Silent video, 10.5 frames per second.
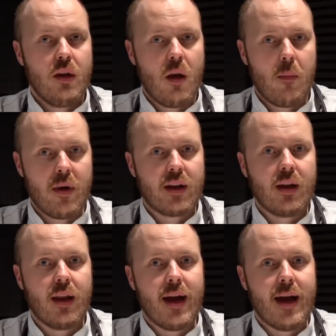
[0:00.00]
Yeah, I'm
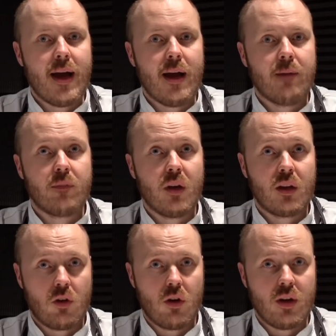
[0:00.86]
Mickael. Um,
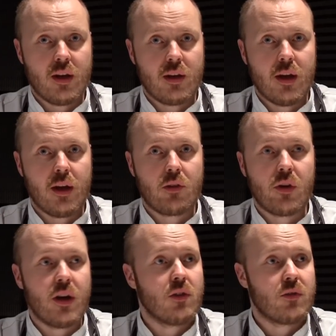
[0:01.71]
currently at the
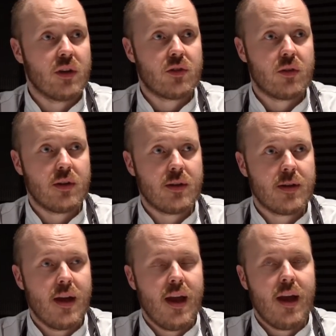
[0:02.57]
Green House Restaurant
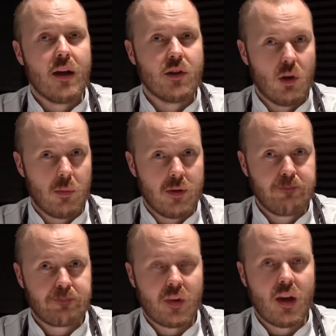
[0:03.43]
in Dublin,
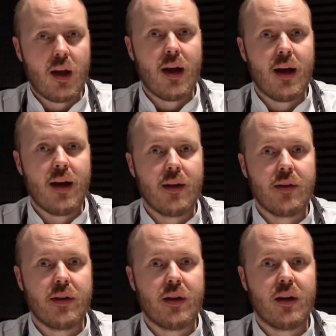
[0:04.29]

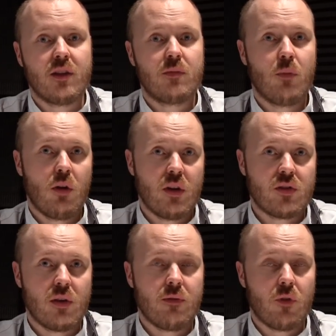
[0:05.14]
and a uh, small
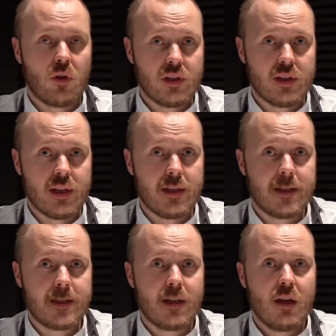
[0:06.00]
restaurant, 40
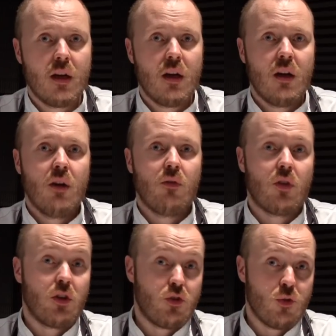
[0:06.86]
seats,
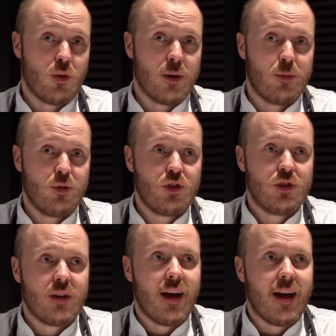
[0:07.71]
42 on a
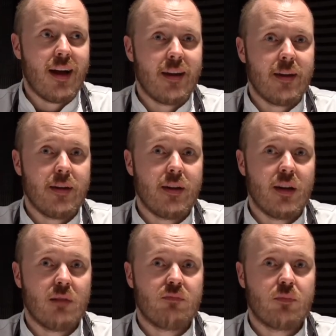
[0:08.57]
push, and
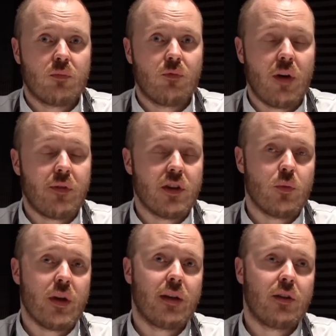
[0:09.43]
uh, five days a
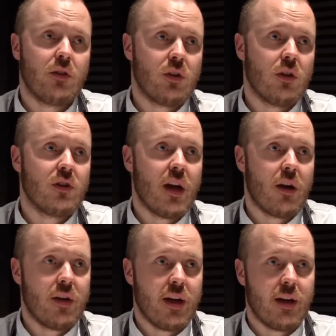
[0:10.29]
week, Tuesday to
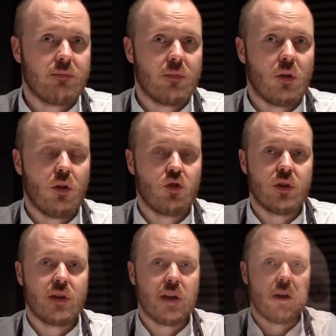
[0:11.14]
Saturday, lunch
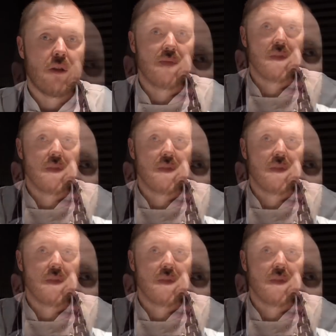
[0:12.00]
and dinner.